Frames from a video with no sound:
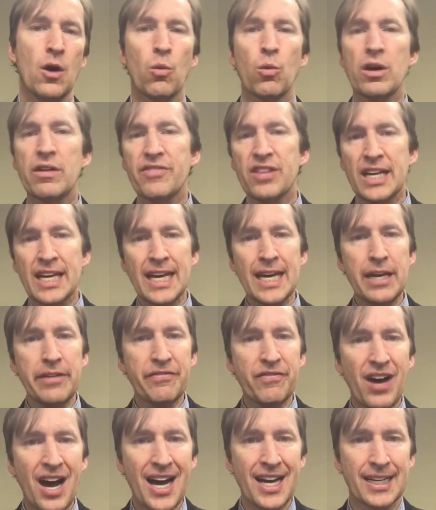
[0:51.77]
One of the key
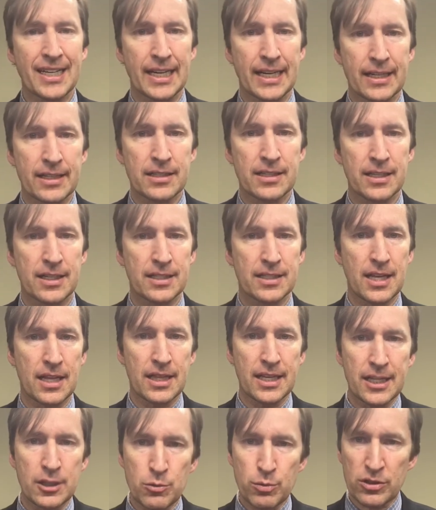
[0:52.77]
findings is that
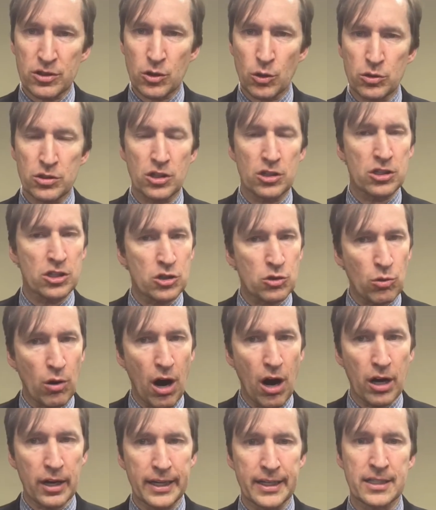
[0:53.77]
these results are
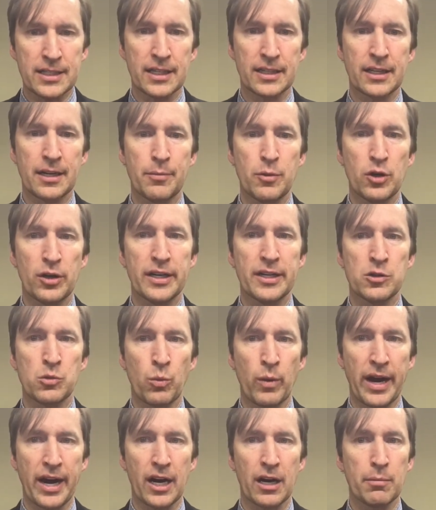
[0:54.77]
strongest in communities
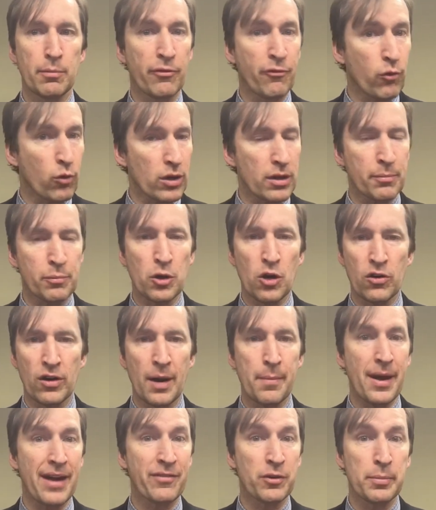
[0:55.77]
where, before the
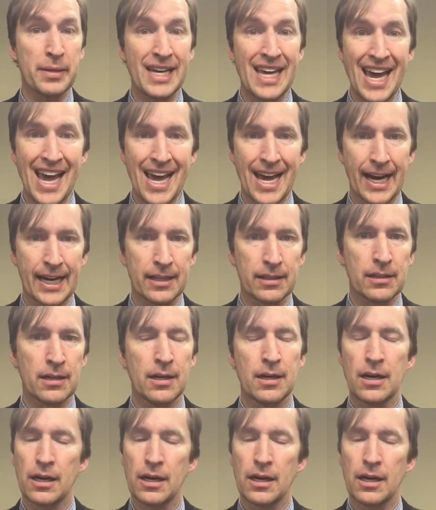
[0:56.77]
program ever began,